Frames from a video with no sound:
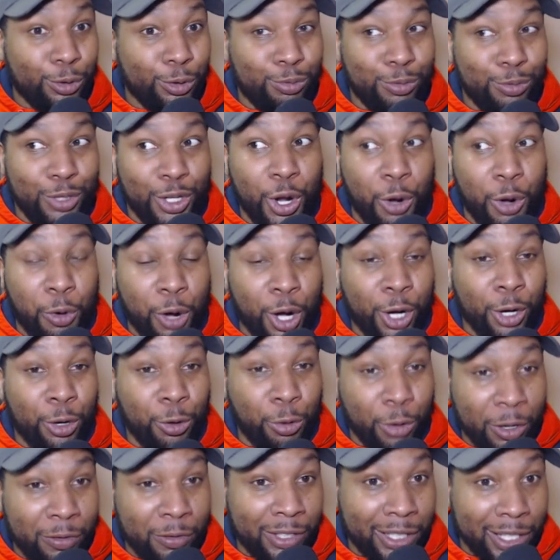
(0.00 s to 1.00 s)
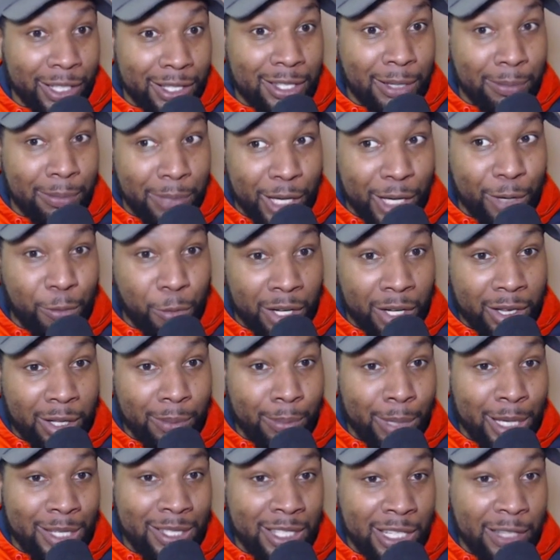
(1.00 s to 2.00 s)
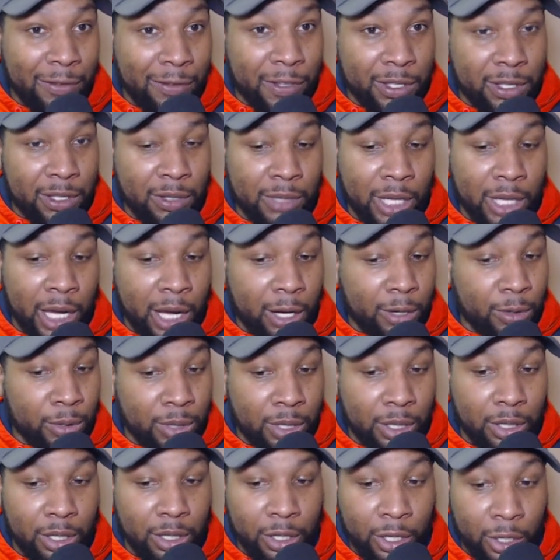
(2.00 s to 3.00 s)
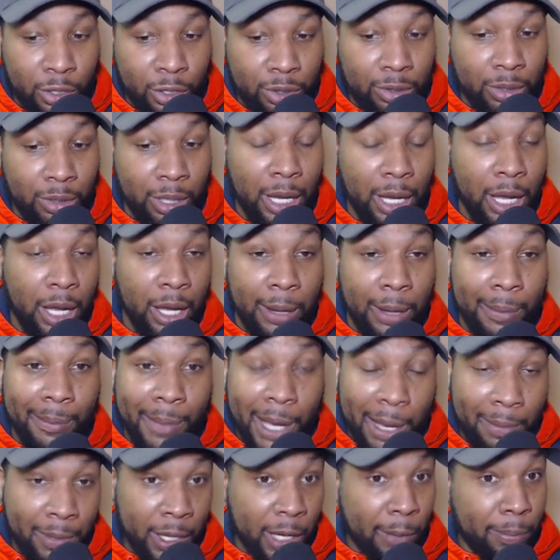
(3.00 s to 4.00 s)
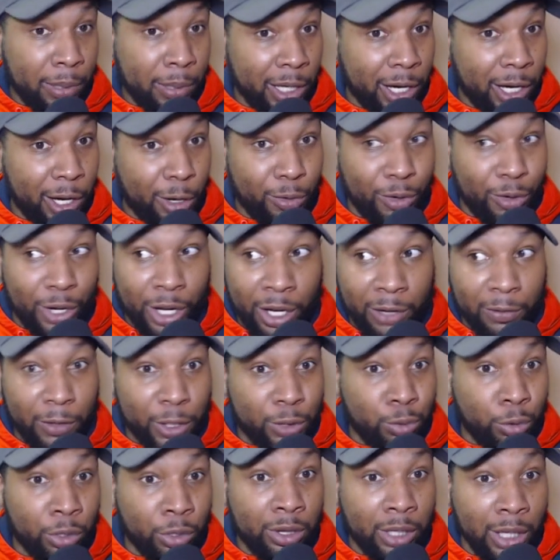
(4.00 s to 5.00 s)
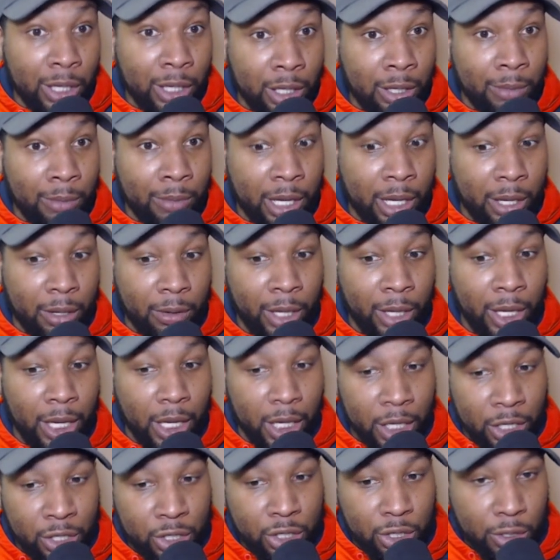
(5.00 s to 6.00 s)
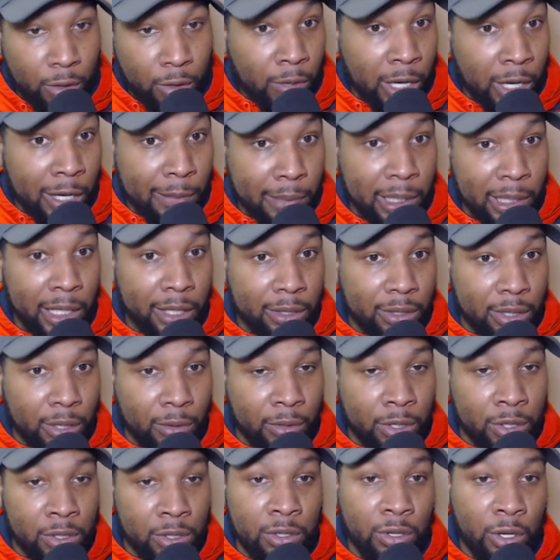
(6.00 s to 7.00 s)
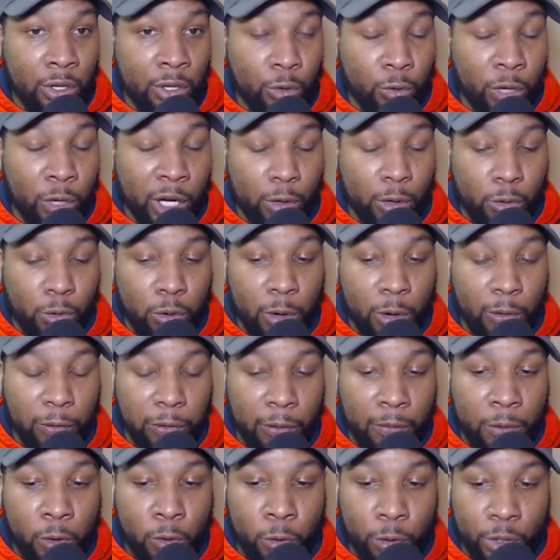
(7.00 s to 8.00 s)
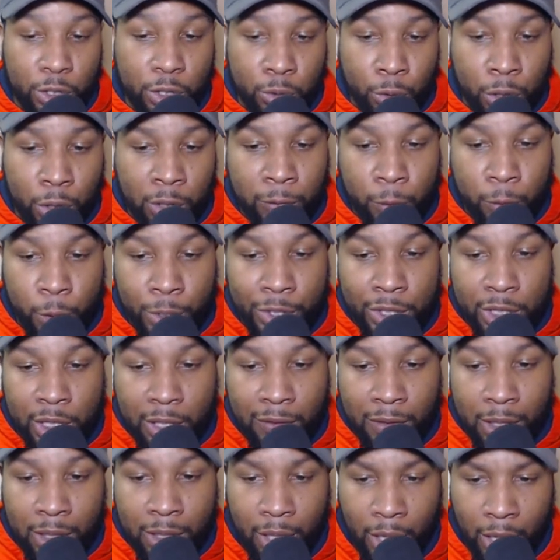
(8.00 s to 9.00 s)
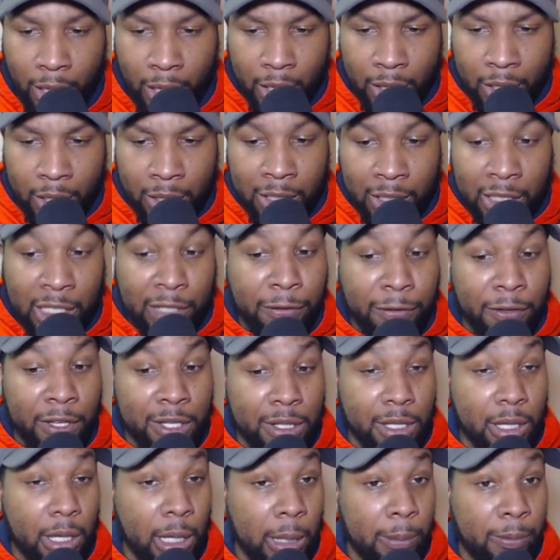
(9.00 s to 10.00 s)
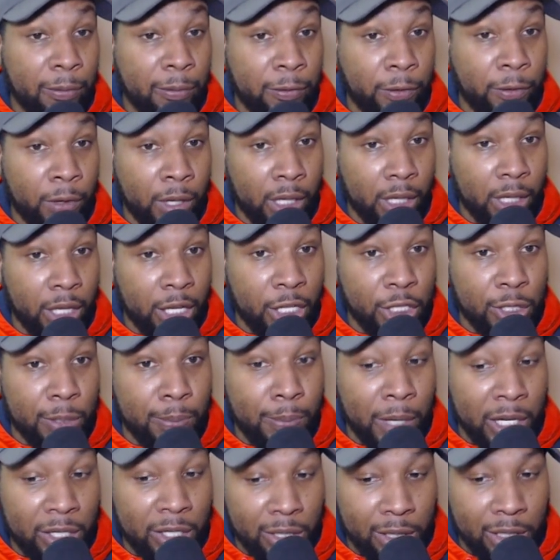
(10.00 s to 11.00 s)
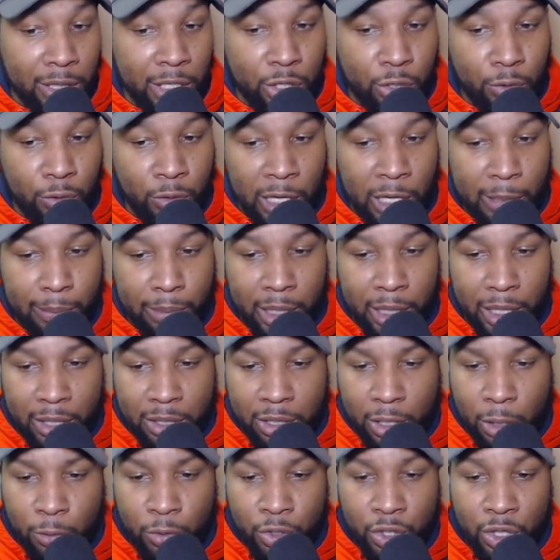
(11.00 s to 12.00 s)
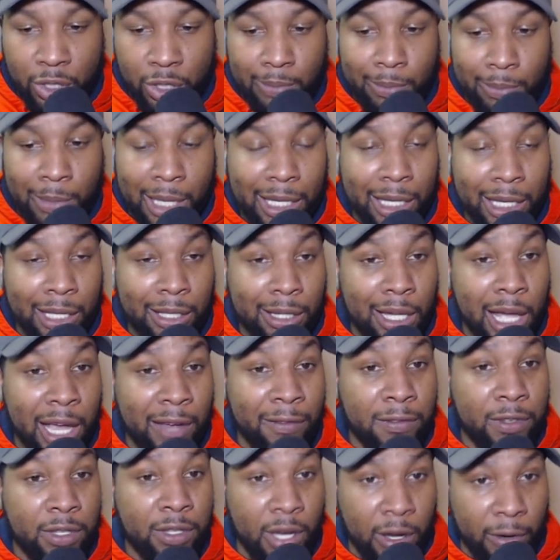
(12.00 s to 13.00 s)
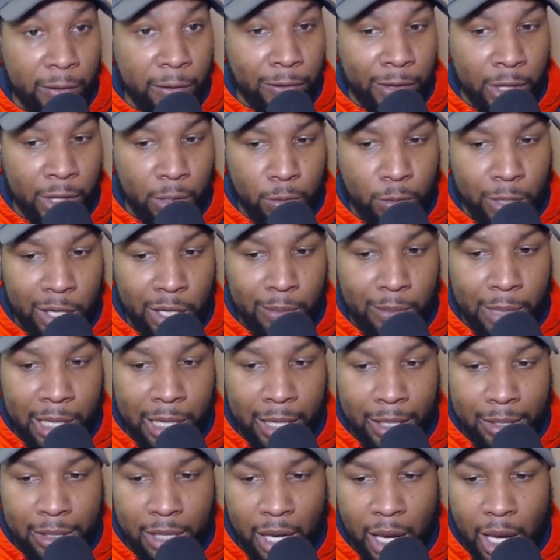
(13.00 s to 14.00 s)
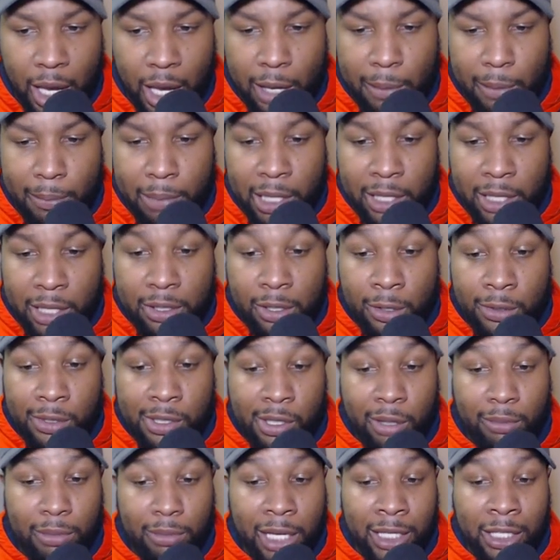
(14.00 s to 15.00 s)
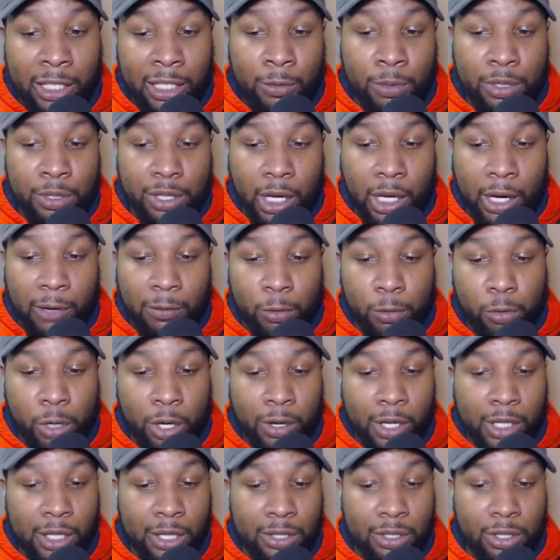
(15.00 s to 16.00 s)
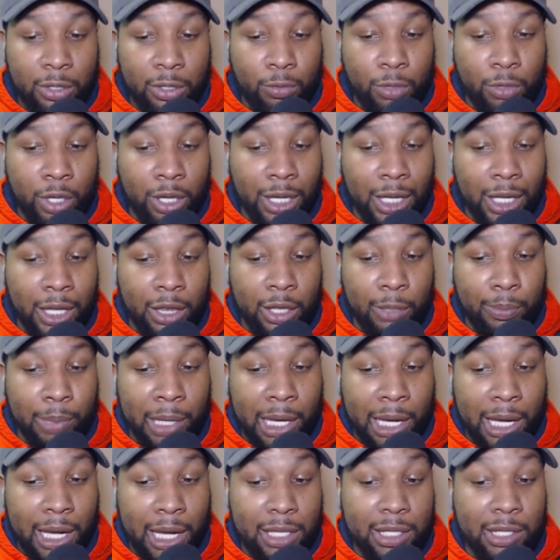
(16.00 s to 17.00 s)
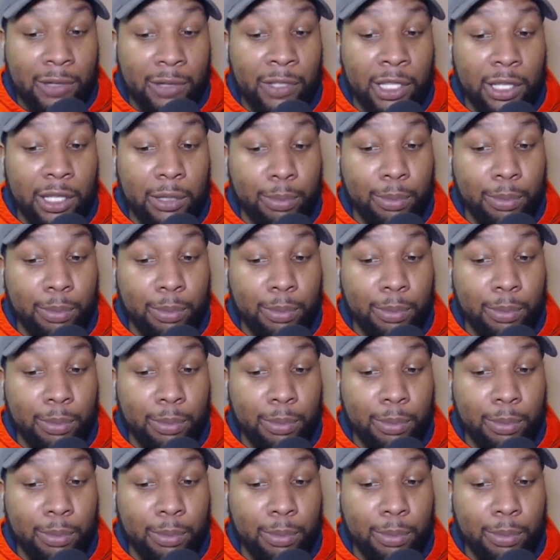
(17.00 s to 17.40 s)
you know, equivalent to being one of the best defensive tackles in the country. And maybe a player none of us were thinking about is Jaray Bledsoe. This is a direct quote from Horns 24 7. The defense up front, especially Jaray Bledsoe, was just making life tough for the running backs. Bledsoe seemed like he was everywhere against the run and the pass. If he can